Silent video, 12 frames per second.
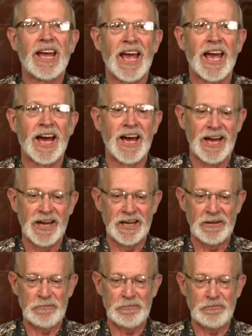Uh,
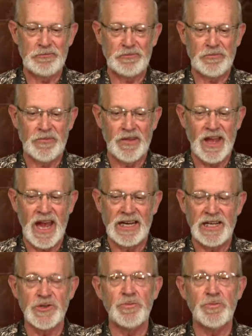and it's